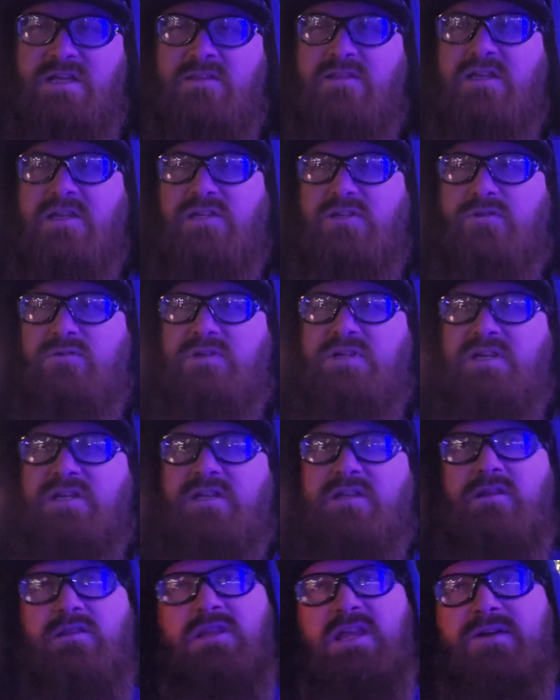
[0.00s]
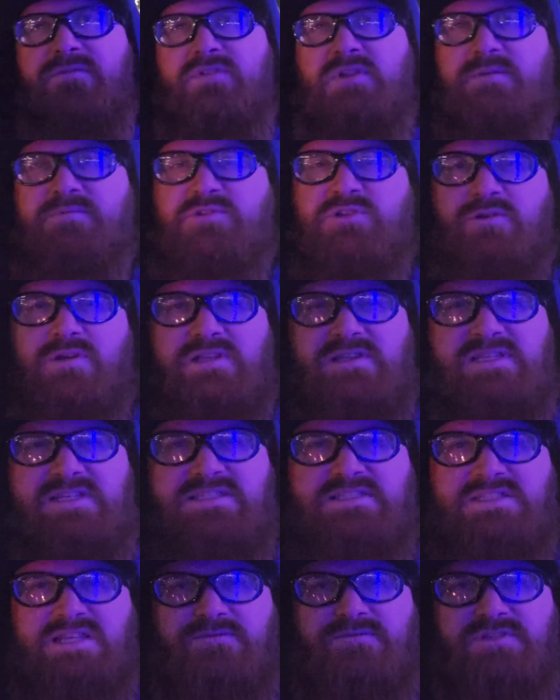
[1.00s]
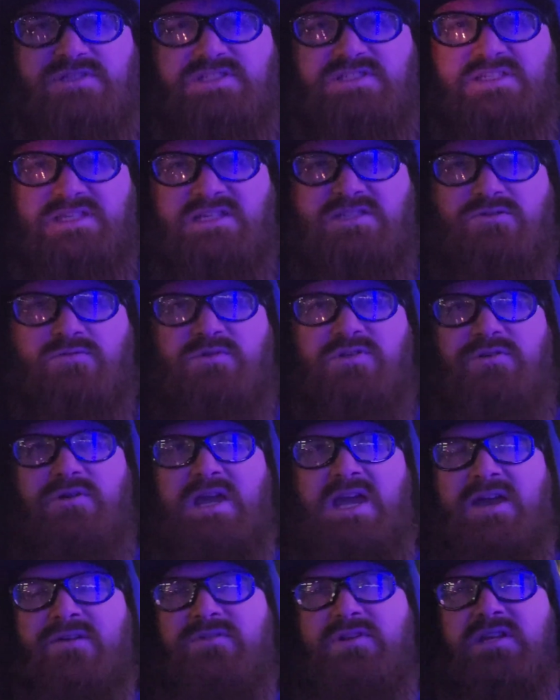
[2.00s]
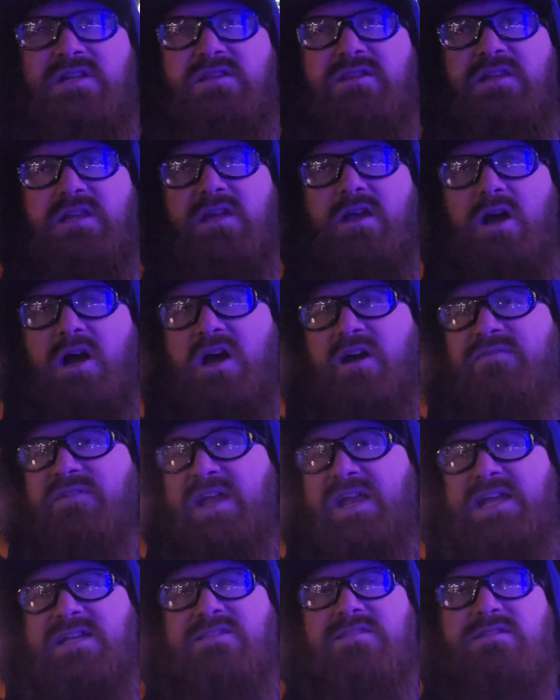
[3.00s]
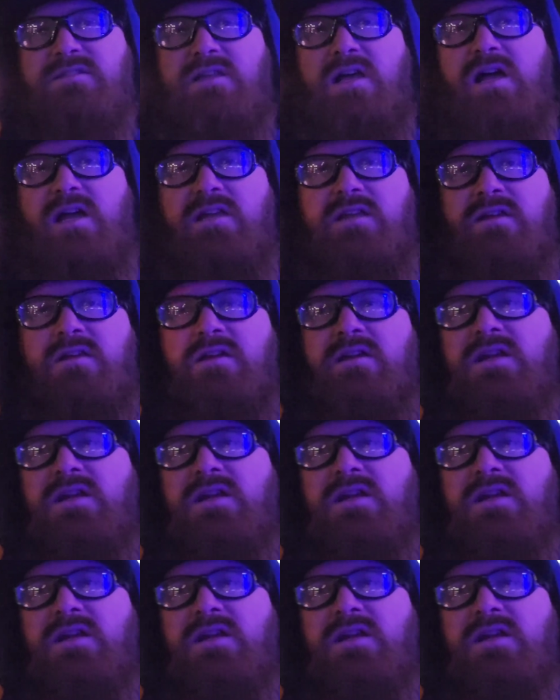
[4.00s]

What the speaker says: that you can level up to at least level 6 when you have it in the offhand slot.